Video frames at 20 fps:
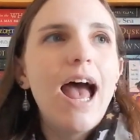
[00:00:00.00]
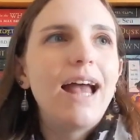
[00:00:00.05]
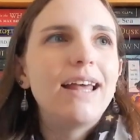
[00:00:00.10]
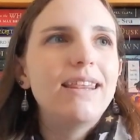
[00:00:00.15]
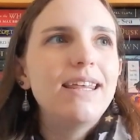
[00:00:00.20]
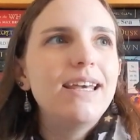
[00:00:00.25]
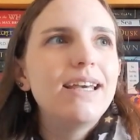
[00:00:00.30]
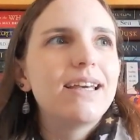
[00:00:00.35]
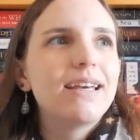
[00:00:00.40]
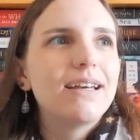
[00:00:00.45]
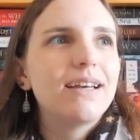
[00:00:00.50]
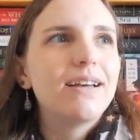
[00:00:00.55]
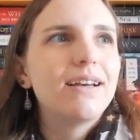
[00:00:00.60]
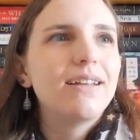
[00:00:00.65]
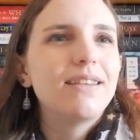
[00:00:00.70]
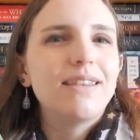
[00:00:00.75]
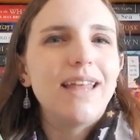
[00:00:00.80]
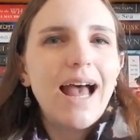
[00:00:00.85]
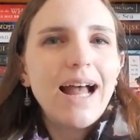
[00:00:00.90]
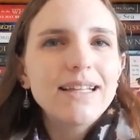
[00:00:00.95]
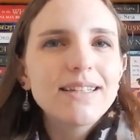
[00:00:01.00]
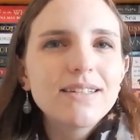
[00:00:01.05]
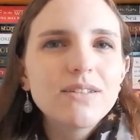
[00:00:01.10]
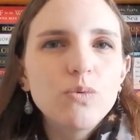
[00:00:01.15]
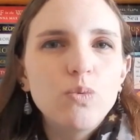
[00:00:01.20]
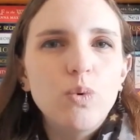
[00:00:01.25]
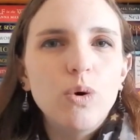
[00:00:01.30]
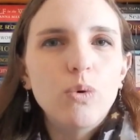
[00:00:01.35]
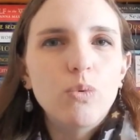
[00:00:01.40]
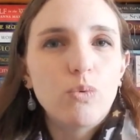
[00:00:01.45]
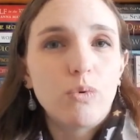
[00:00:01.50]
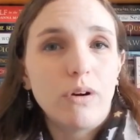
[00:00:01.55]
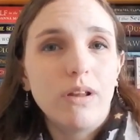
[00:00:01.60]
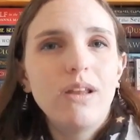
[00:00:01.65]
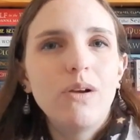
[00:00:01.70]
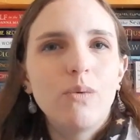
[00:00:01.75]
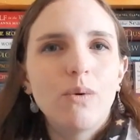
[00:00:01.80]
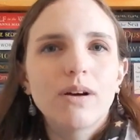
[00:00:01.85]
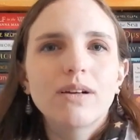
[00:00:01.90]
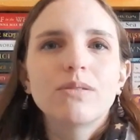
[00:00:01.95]
I think that's what
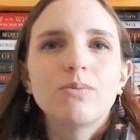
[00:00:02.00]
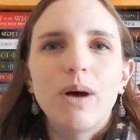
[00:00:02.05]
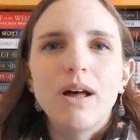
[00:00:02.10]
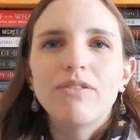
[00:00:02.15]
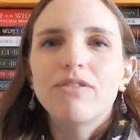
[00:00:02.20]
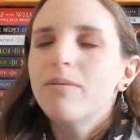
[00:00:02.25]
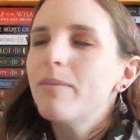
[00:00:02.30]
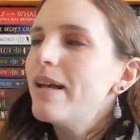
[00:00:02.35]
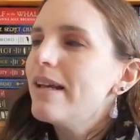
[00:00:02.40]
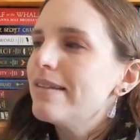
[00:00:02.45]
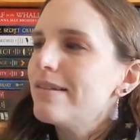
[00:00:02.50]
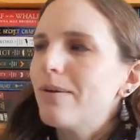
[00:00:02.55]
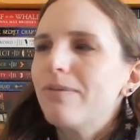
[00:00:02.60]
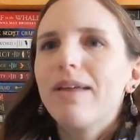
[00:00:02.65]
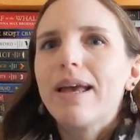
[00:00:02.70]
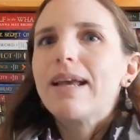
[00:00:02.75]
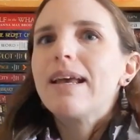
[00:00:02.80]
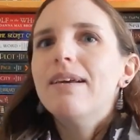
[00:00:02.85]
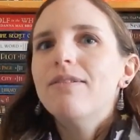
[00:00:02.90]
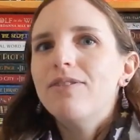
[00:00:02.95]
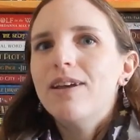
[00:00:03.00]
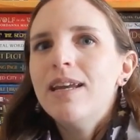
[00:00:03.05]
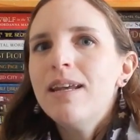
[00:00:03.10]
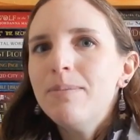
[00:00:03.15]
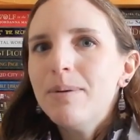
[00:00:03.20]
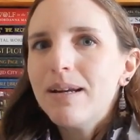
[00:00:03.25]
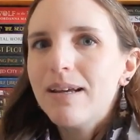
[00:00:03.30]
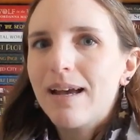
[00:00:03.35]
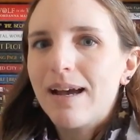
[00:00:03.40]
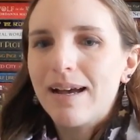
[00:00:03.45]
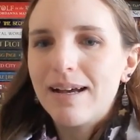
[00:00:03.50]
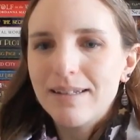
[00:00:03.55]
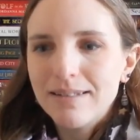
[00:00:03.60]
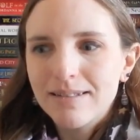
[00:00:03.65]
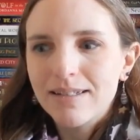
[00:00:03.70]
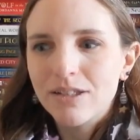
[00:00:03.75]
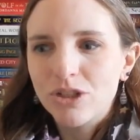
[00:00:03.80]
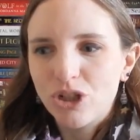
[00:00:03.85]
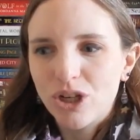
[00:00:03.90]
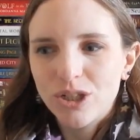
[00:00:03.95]
really works well for me. So, like, if anybody
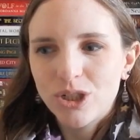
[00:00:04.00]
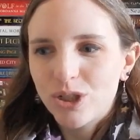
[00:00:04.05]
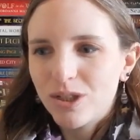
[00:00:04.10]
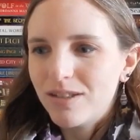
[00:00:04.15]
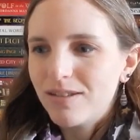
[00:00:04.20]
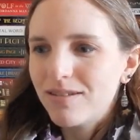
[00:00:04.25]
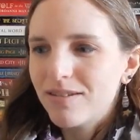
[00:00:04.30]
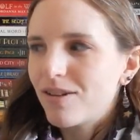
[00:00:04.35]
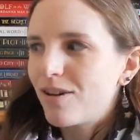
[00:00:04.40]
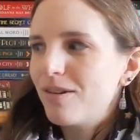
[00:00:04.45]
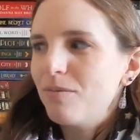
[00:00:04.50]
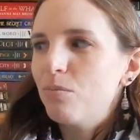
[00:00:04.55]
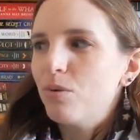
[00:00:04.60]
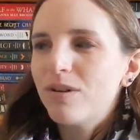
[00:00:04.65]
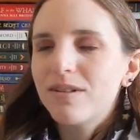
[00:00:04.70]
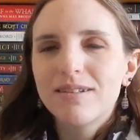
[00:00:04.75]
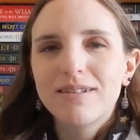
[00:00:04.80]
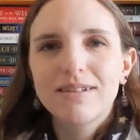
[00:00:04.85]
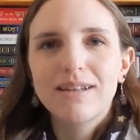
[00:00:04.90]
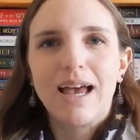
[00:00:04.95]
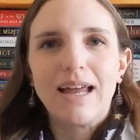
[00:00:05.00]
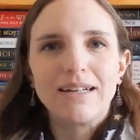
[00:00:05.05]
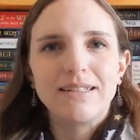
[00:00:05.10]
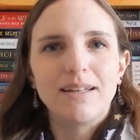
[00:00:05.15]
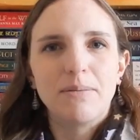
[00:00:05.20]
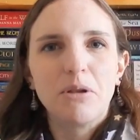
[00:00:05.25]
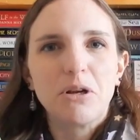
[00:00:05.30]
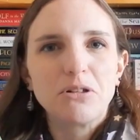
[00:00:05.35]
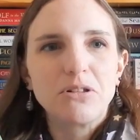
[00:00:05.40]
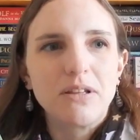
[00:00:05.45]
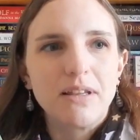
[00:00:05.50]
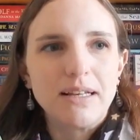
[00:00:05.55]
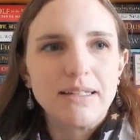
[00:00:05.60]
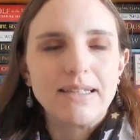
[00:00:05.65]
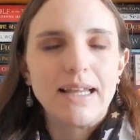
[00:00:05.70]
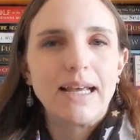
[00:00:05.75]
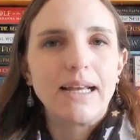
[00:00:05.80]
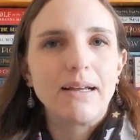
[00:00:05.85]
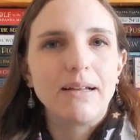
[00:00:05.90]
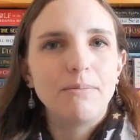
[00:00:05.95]
has suggestions on books kind of similar to
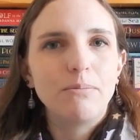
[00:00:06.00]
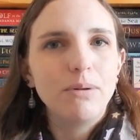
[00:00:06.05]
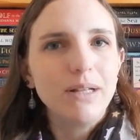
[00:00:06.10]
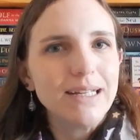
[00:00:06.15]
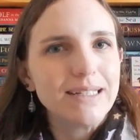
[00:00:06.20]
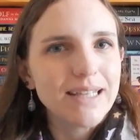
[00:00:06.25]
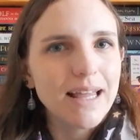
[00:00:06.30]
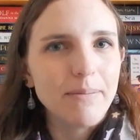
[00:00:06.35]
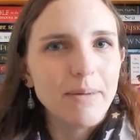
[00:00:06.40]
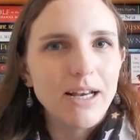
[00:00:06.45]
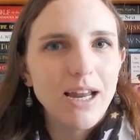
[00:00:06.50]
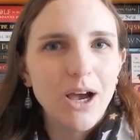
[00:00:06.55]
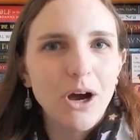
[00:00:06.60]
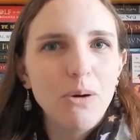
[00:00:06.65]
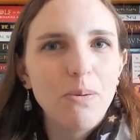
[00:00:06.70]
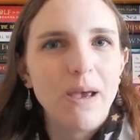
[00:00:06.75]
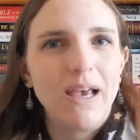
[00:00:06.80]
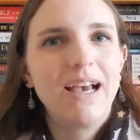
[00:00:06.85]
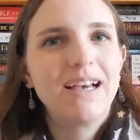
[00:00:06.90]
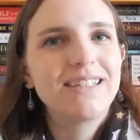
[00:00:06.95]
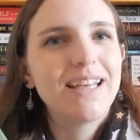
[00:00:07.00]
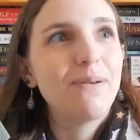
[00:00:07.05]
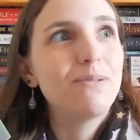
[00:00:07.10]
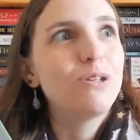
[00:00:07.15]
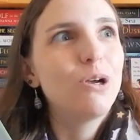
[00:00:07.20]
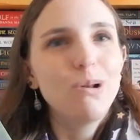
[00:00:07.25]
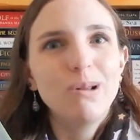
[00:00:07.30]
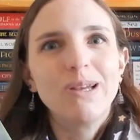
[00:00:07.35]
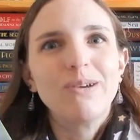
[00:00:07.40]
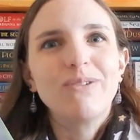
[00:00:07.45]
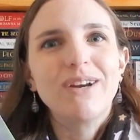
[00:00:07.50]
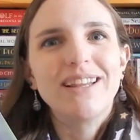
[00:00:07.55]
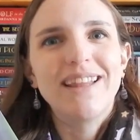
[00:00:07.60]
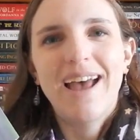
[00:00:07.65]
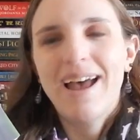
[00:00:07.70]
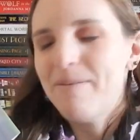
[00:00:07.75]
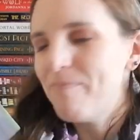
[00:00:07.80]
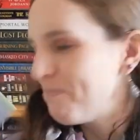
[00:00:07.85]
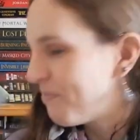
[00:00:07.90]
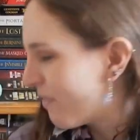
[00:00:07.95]
this, like, please let me know, because I would totally read
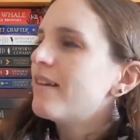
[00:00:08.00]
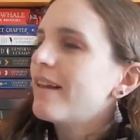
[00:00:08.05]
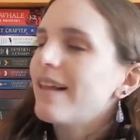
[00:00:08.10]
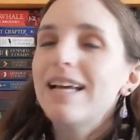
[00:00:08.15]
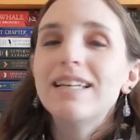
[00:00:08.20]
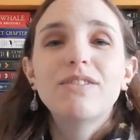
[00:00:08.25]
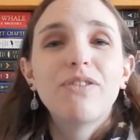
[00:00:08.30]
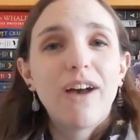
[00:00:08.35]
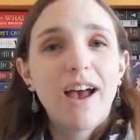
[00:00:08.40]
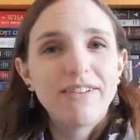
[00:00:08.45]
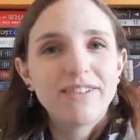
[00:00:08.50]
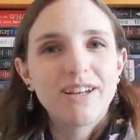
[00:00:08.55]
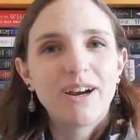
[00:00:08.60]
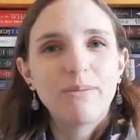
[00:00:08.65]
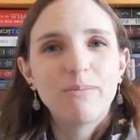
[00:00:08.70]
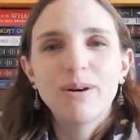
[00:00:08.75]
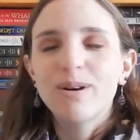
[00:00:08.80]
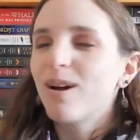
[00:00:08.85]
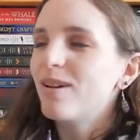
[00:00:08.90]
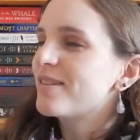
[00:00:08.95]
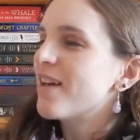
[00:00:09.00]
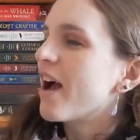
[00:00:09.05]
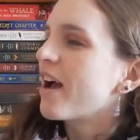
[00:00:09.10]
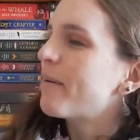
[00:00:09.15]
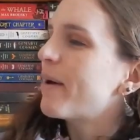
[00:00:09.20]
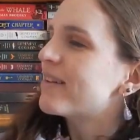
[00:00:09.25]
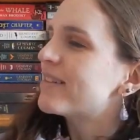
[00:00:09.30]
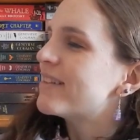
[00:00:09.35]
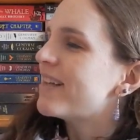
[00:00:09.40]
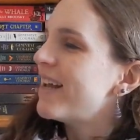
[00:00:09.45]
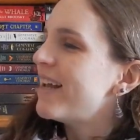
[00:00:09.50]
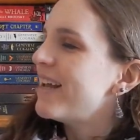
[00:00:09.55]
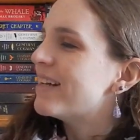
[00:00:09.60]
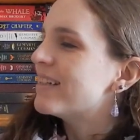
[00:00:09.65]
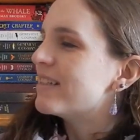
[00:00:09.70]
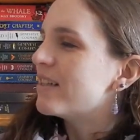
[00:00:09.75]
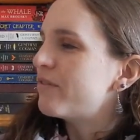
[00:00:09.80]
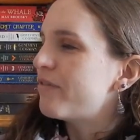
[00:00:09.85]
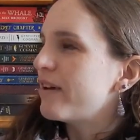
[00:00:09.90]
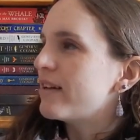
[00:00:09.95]
that. The last 5-star book I'll talk about today
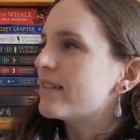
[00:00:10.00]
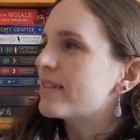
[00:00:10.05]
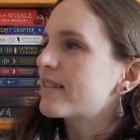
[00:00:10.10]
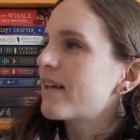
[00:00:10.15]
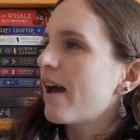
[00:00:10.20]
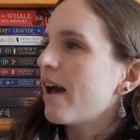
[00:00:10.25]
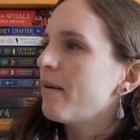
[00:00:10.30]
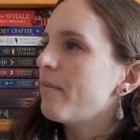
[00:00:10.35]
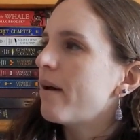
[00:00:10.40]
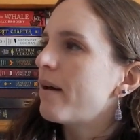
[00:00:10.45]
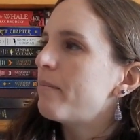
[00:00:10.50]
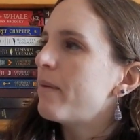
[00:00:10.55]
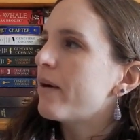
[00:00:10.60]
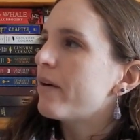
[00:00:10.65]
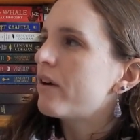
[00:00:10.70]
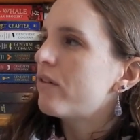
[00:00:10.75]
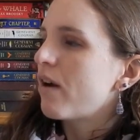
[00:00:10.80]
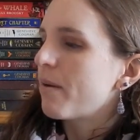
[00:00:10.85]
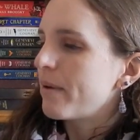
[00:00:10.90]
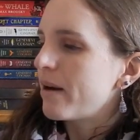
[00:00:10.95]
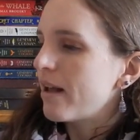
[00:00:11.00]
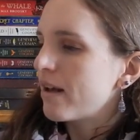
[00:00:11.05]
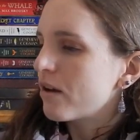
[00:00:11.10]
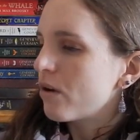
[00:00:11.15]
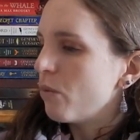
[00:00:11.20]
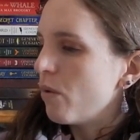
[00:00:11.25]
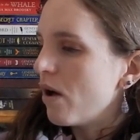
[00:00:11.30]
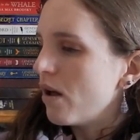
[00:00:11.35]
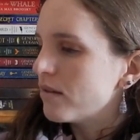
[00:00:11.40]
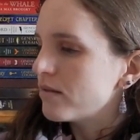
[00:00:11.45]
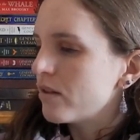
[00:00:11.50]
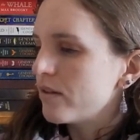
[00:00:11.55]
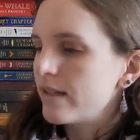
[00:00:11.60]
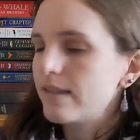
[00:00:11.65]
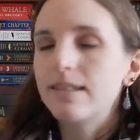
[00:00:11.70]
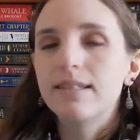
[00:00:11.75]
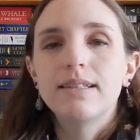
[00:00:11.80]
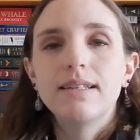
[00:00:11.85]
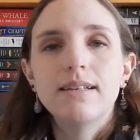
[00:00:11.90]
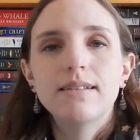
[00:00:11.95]
is The Faded Sky by Mary Robinette Kowal. So
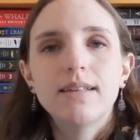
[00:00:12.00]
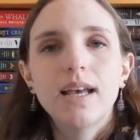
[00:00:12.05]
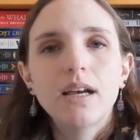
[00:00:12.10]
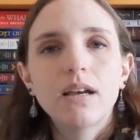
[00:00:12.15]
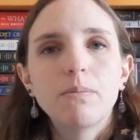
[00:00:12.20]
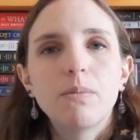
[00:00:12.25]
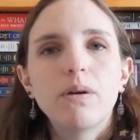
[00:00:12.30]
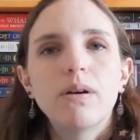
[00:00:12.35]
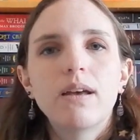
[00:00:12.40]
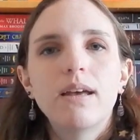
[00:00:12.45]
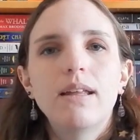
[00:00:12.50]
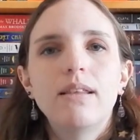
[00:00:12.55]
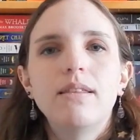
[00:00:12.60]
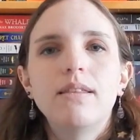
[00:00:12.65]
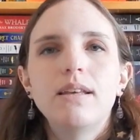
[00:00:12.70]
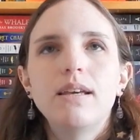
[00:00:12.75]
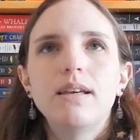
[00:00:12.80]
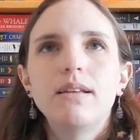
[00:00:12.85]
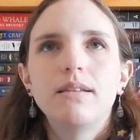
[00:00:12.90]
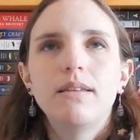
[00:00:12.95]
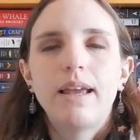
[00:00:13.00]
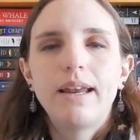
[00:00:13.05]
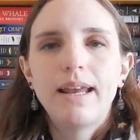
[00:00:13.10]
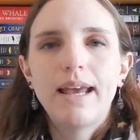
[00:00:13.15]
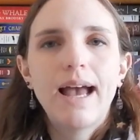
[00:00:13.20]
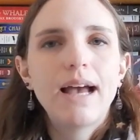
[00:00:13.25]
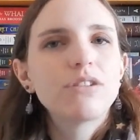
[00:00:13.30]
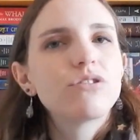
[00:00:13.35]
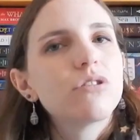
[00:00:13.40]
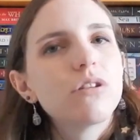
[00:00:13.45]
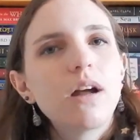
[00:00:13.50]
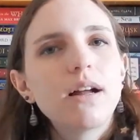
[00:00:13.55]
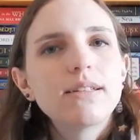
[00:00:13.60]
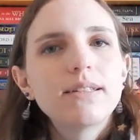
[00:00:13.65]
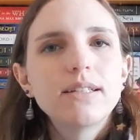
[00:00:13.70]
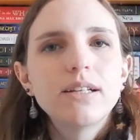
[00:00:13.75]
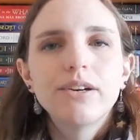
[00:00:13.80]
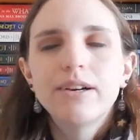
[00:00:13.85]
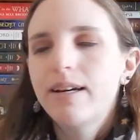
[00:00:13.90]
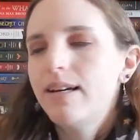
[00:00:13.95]
this is the second book in the Lady
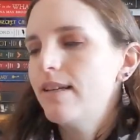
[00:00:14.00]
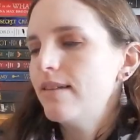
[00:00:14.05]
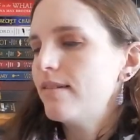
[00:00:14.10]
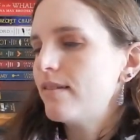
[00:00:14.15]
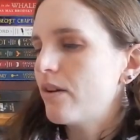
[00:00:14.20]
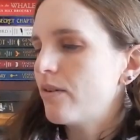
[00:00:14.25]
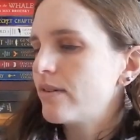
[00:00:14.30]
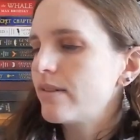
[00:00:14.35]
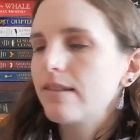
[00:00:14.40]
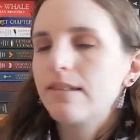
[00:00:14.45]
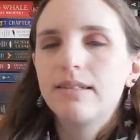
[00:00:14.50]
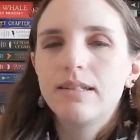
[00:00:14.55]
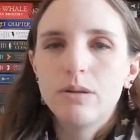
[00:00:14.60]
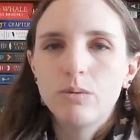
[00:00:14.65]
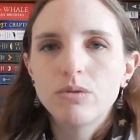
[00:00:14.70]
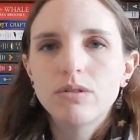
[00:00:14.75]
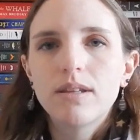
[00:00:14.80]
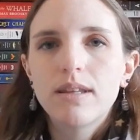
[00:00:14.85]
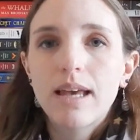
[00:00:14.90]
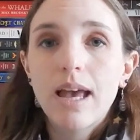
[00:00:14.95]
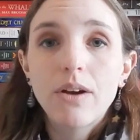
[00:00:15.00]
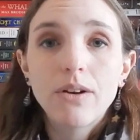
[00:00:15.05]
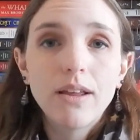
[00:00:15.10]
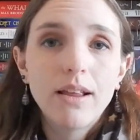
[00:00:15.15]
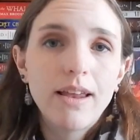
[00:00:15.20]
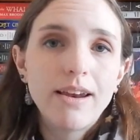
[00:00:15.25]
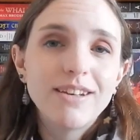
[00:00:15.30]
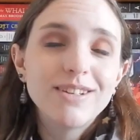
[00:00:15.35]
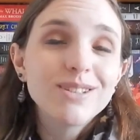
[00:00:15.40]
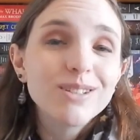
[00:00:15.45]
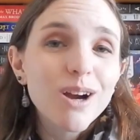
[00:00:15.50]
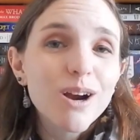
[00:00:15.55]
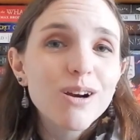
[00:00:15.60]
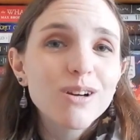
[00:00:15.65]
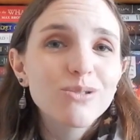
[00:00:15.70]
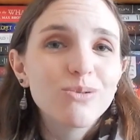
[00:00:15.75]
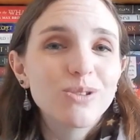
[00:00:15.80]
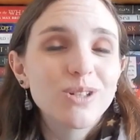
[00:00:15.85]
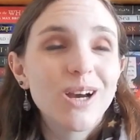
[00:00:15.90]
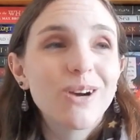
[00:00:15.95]
Astronaut series. So it's the sequel to The Calculating
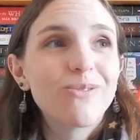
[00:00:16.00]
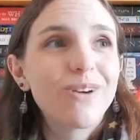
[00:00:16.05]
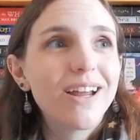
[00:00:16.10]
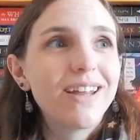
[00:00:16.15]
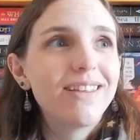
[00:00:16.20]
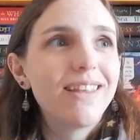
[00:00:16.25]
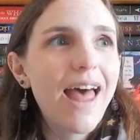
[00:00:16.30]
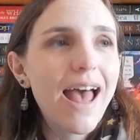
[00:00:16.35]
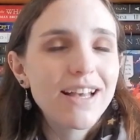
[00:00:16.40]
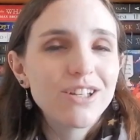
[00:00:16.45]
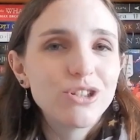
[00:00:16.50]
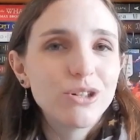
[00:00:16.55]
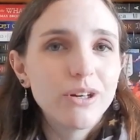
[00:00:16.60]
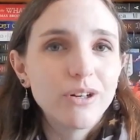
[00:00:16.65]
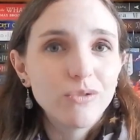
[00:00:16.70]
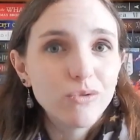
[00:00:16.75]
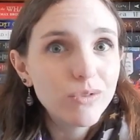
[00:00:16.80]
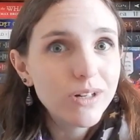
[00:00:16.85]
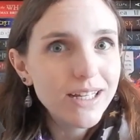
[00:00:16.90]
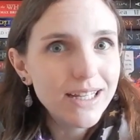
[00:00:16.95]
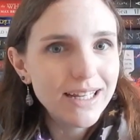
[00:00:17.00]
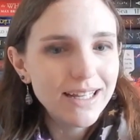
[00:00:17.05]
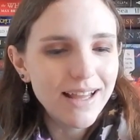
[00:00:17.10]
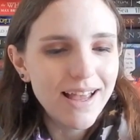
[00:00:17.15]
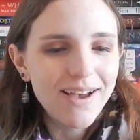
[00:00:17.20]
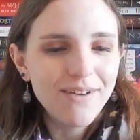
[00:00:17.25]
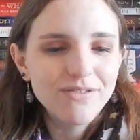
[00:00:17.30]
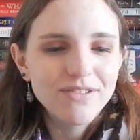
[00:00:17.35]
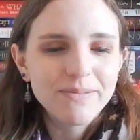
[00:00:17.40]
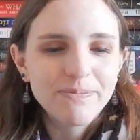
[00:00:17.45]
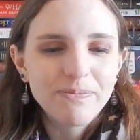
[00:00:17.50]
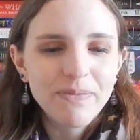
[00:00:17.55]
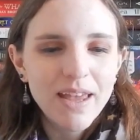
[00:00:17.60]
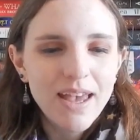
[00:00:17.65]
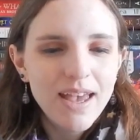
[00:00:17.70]
Stars, which I read last year and really loved.